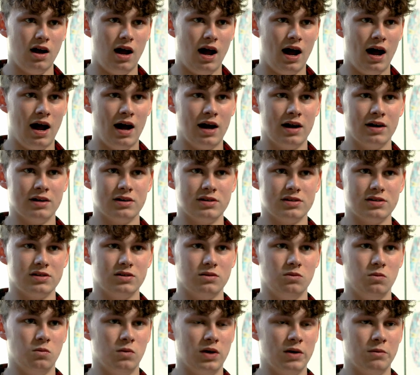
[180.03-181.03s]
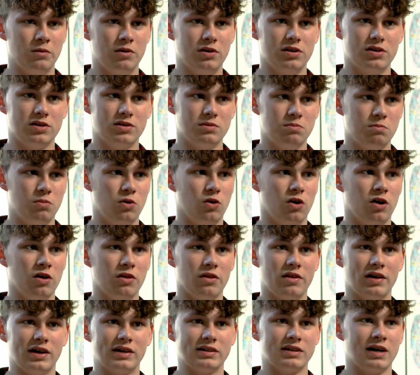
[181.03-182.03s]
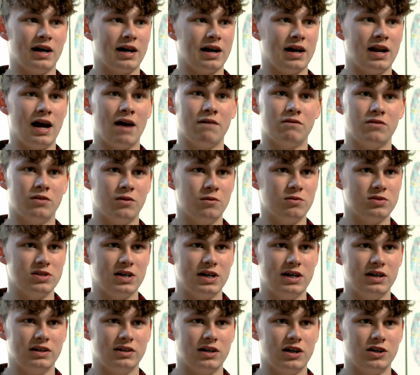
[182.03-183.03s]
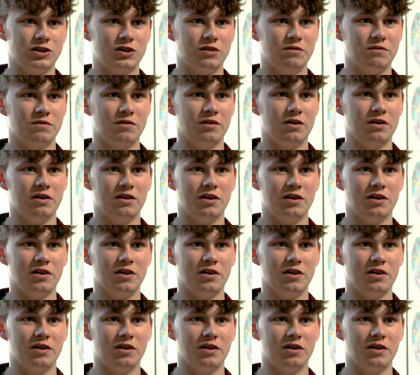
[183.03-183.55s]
and we would put on things like an afternoon tea session for